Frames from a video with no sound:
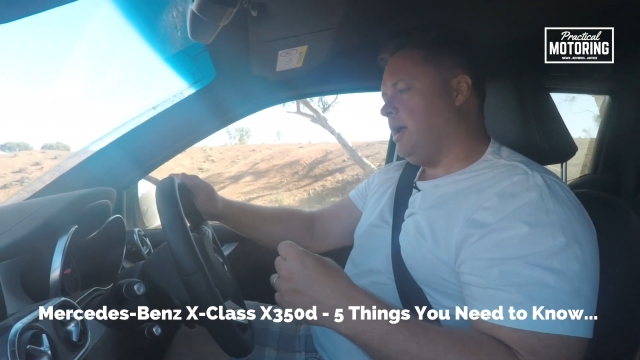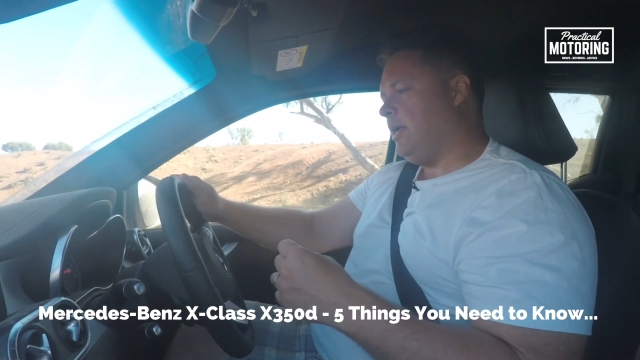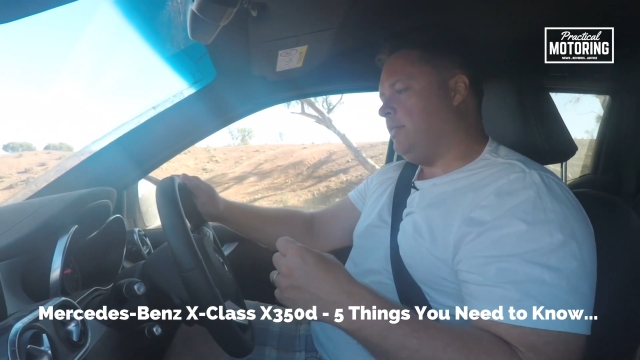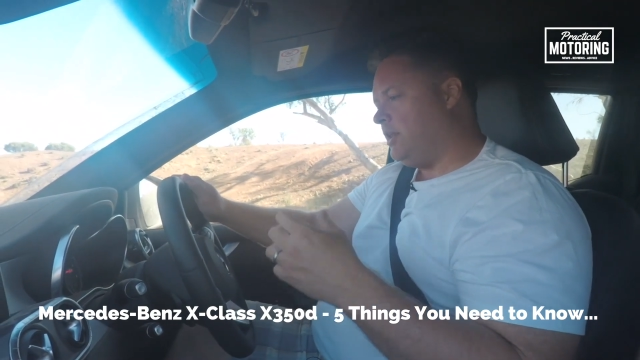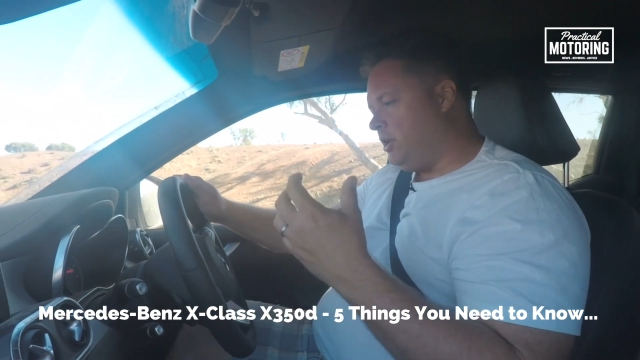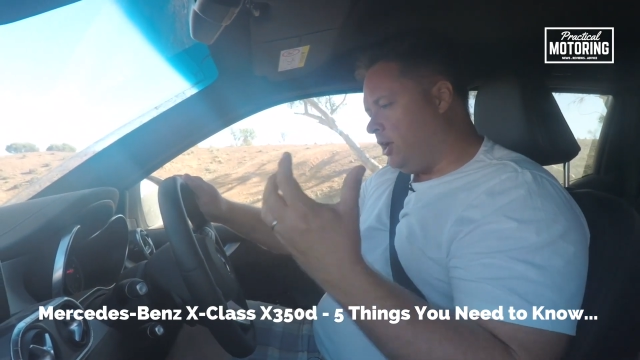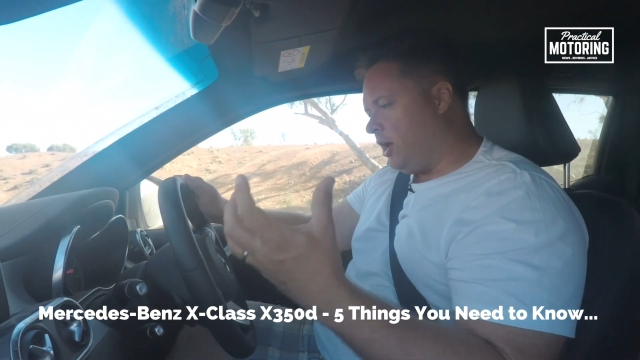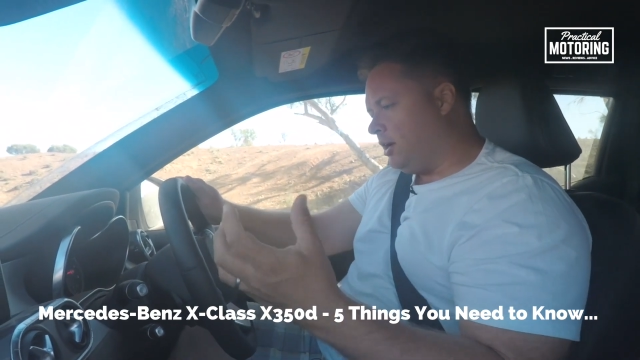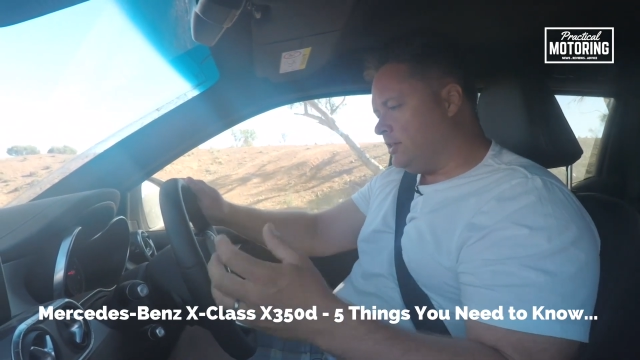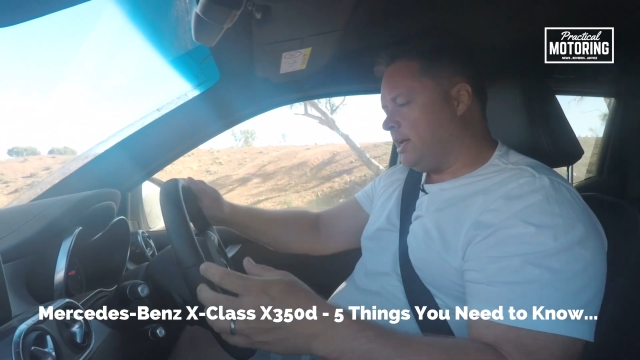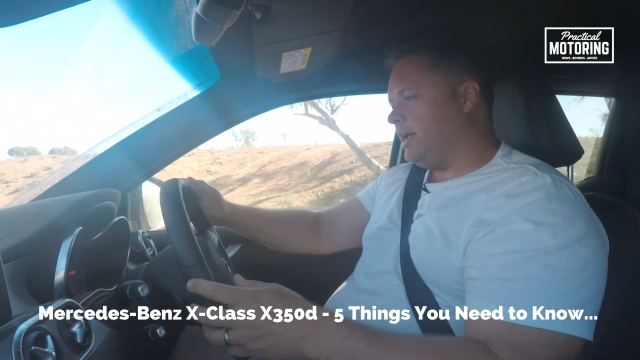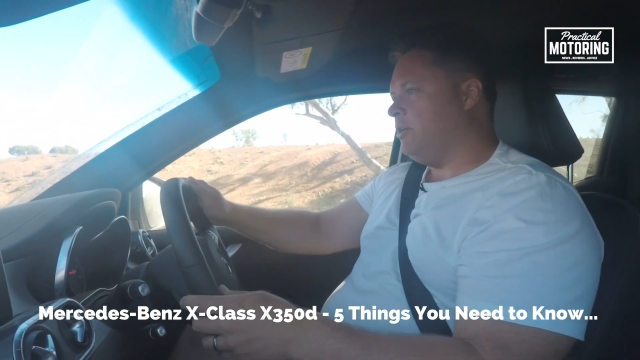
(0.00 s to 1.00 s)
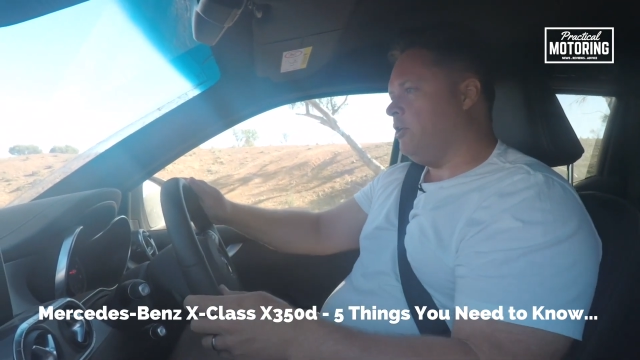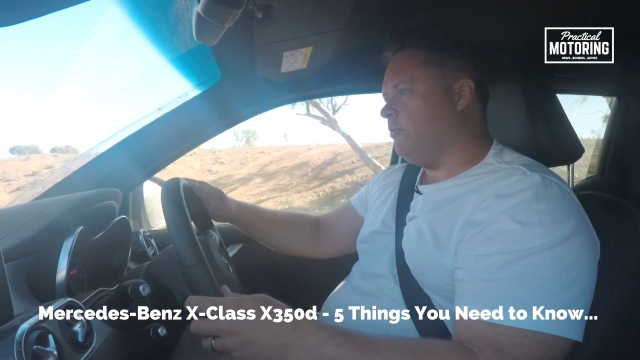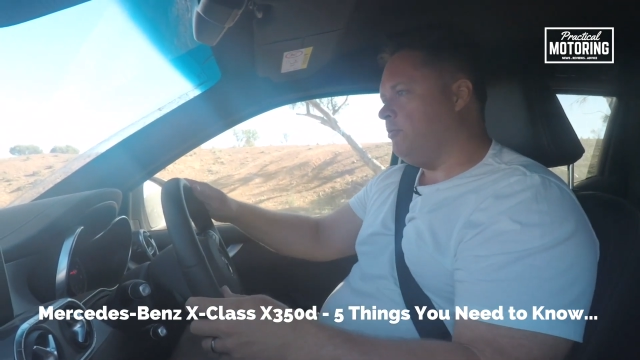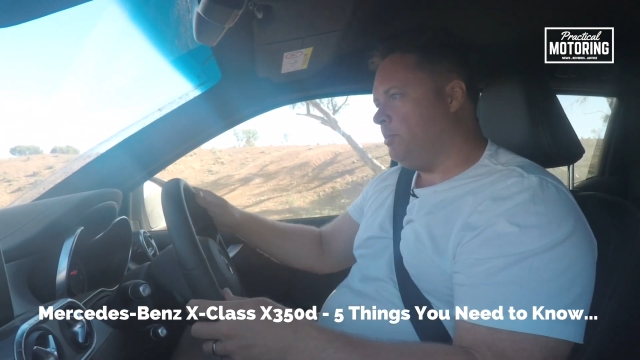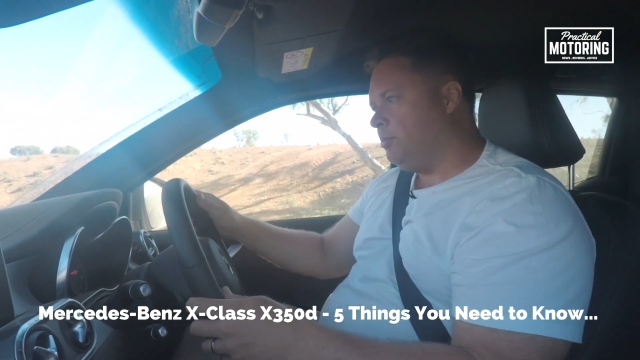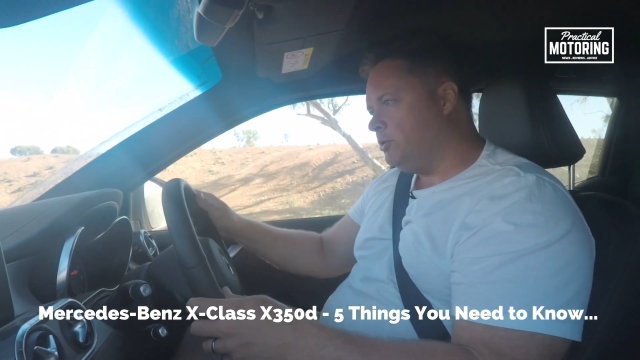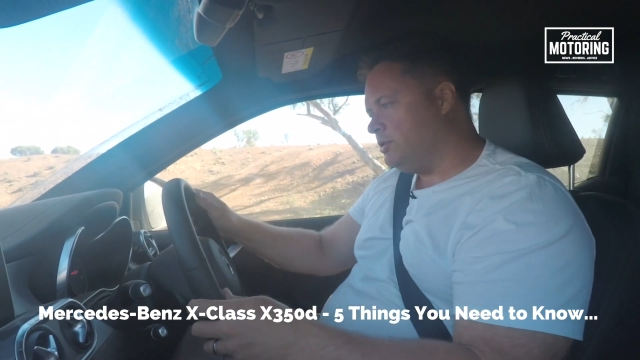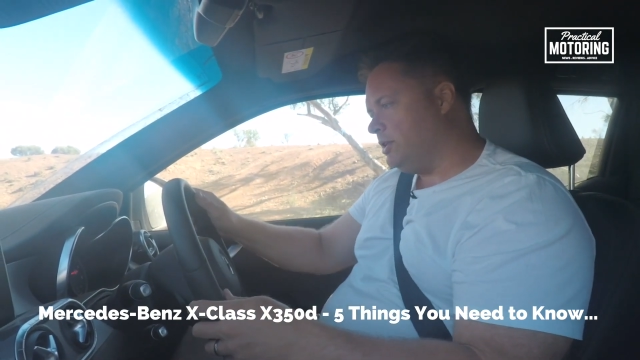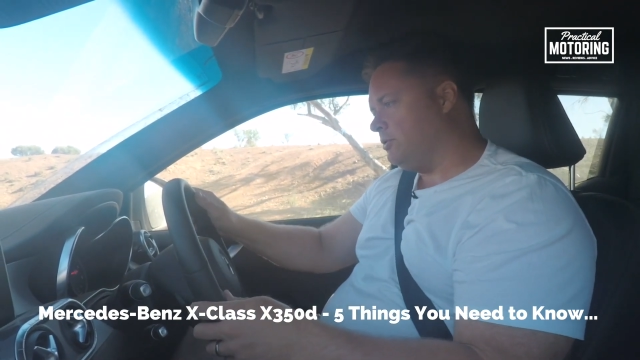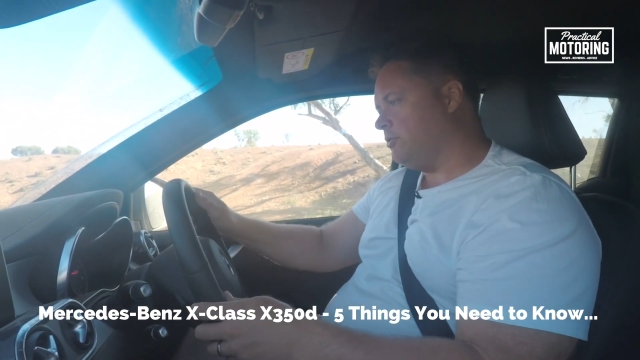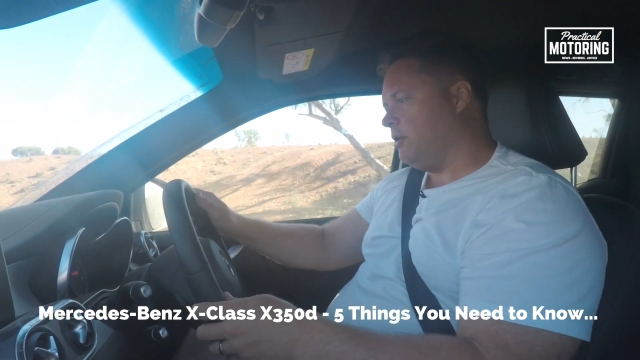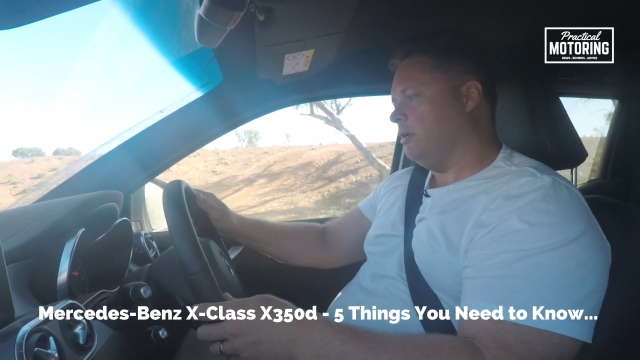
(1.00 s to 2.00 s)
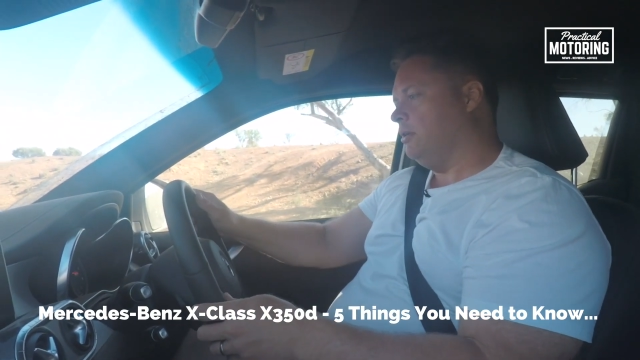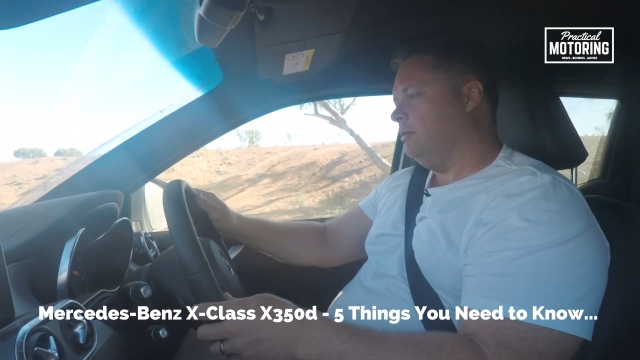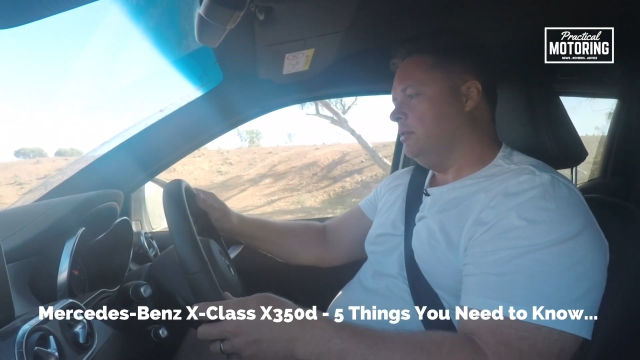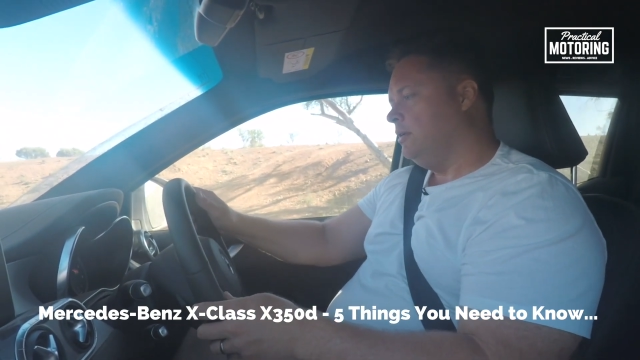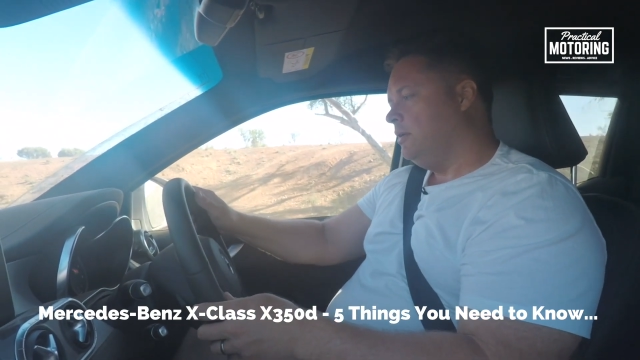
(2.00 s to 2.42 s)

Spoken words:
and then you go to take off, you push the throttle